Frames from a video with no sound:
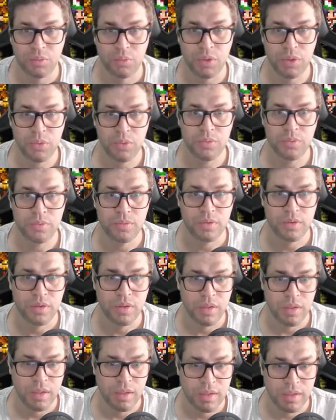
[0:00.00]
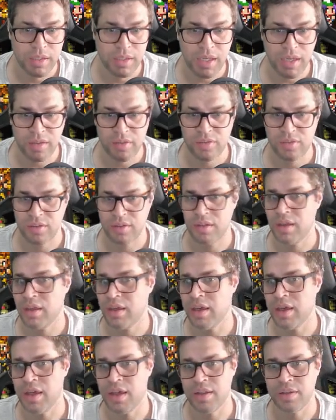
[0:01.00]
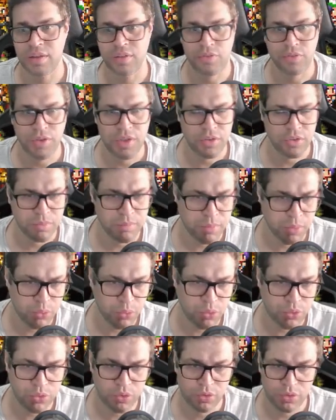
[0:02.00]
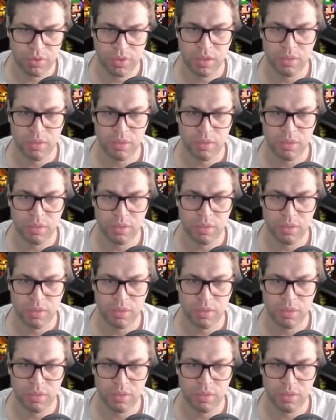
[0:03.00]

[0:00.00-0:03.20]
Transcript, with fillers: It will cast uh, defense boosts,